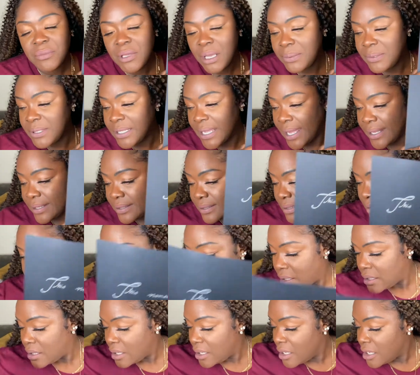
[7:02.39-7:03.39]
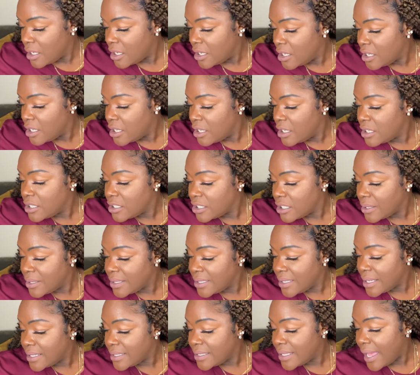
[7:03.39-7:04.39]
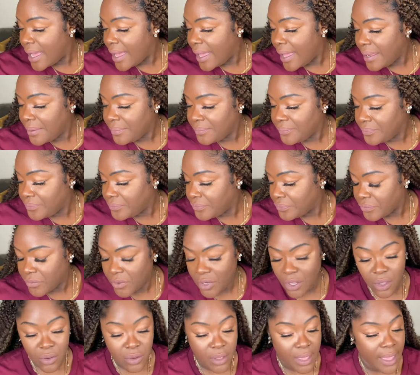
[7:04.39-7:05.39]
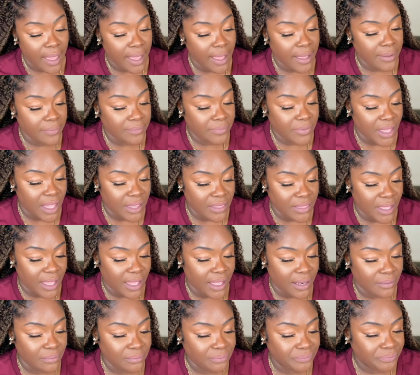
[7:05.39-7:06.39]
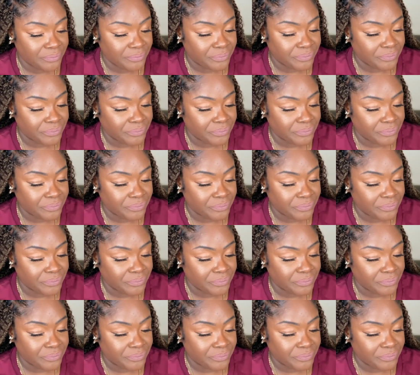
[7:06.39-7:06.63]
Obsessed. So it says that, okay, and then,